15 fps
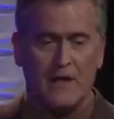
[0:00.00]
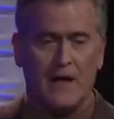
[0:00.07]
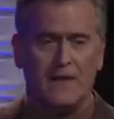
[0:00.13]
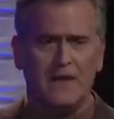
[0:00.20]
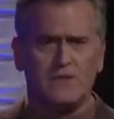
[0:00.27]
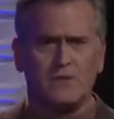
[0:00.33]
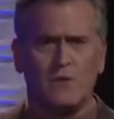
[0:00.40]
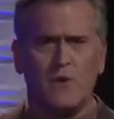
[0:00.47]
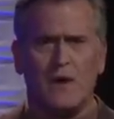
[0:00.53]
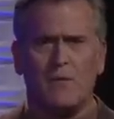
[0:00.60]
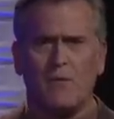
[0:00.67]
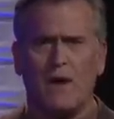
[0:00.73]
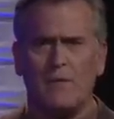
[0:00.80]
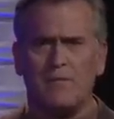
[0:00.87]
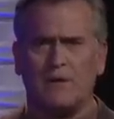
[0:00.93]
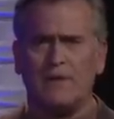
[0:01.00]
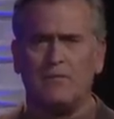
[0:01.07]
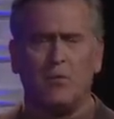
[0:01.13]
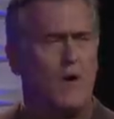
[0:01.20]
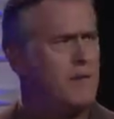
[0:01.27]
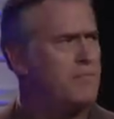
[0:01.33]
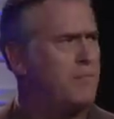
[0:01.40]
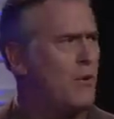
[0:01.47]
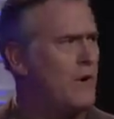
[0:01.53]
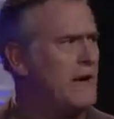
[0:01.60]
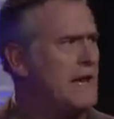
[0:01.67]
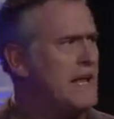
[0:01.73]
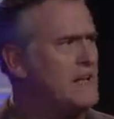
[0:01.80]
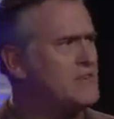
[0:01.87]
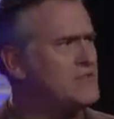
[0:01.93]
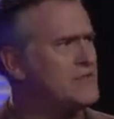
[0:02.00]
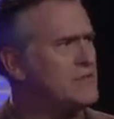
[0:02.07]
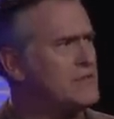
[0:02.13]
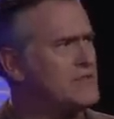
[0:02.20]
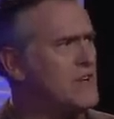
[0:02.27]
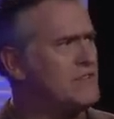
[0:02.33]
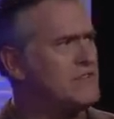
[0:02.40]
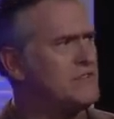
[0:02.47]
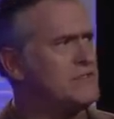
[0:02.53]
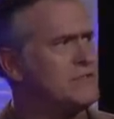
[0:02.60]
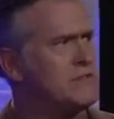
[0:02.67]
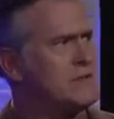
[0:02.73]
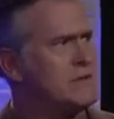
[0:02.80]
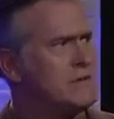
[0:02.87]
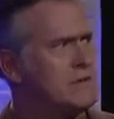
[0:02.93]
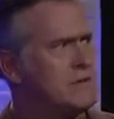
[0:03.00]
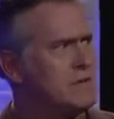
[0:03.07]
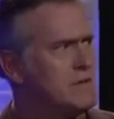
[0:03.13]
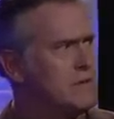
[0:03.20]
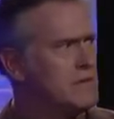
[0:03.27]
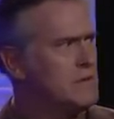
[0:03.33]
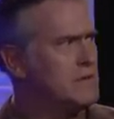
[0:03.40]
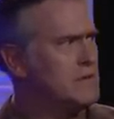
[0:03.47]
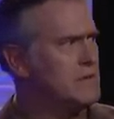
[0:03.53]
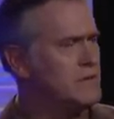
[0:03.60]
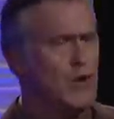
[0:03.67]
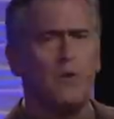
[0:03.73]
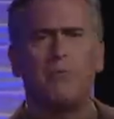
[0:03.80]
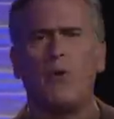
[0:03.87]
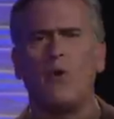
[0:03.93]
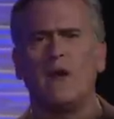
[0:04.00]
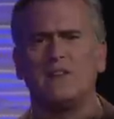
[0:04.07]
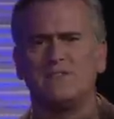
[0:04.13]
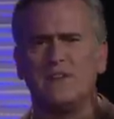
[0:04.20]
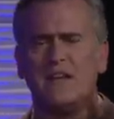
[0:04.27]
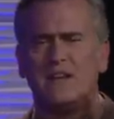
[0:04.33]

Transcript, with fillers: And these are what I believe one point each. Judges, two points